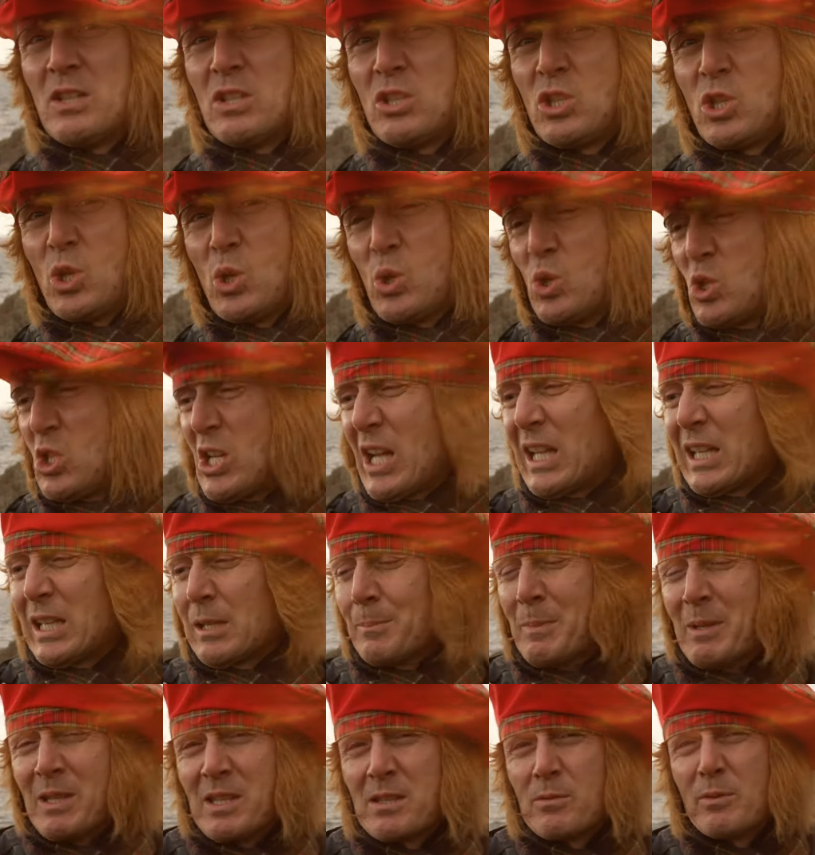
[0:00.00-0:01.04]
Choose
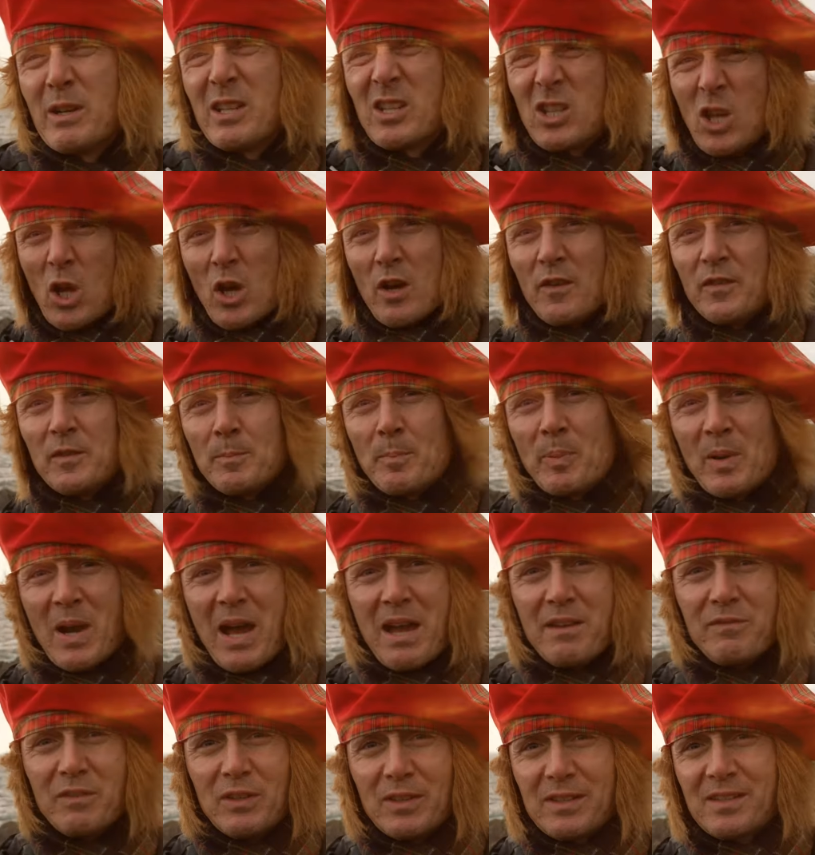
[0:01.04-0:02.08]
gentlemen's reserved
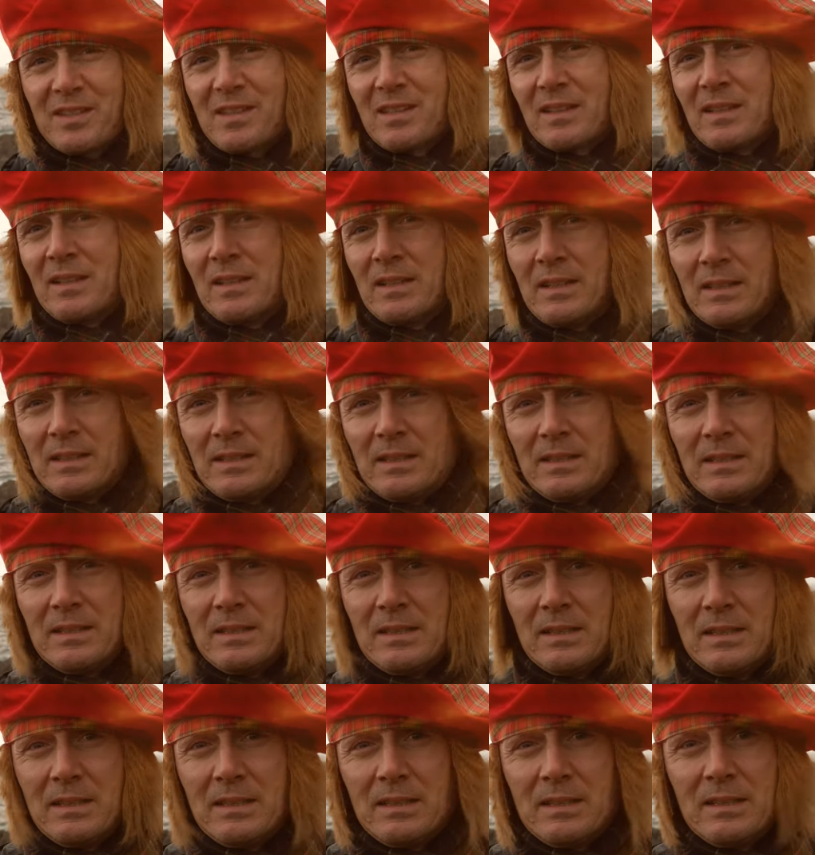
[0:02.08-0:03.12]
privates.
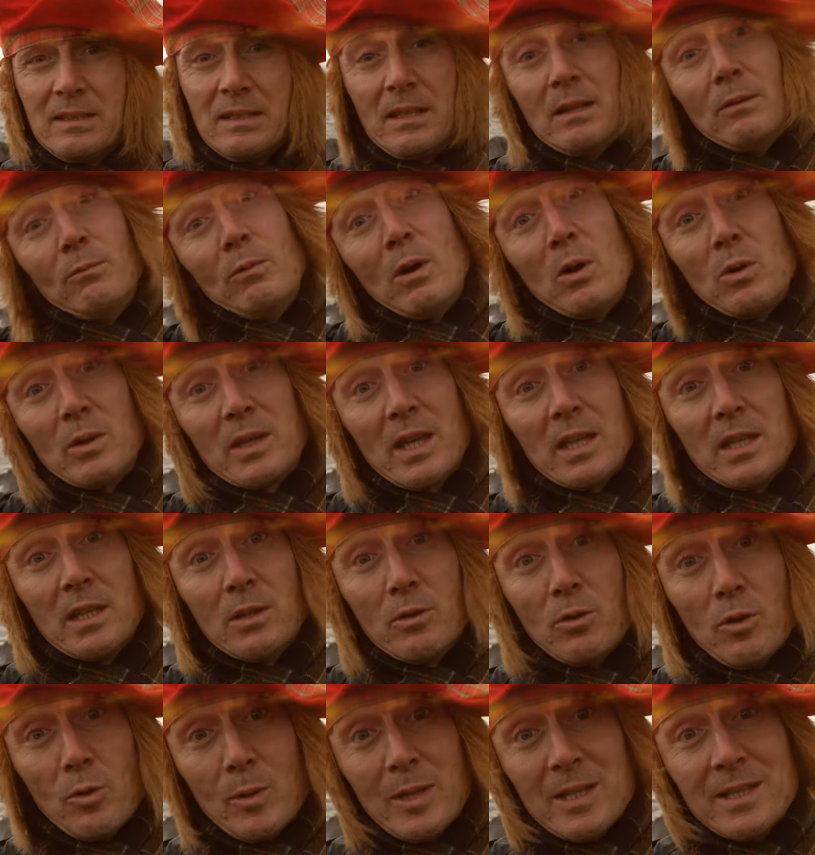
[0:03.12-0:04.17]
It won't get you
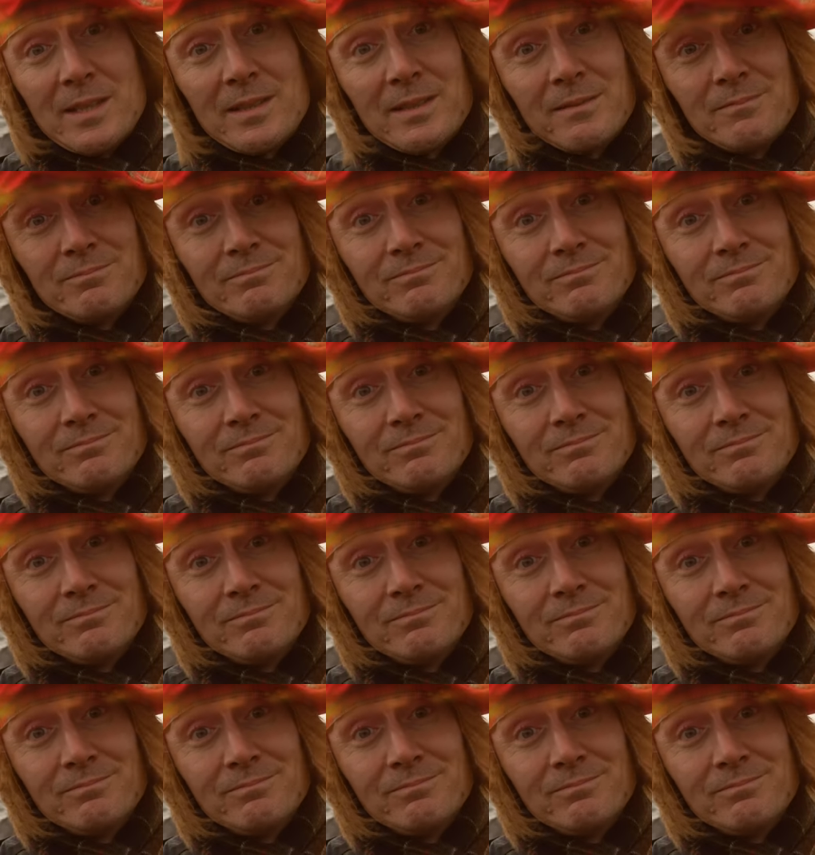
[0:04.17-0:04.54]
ruined.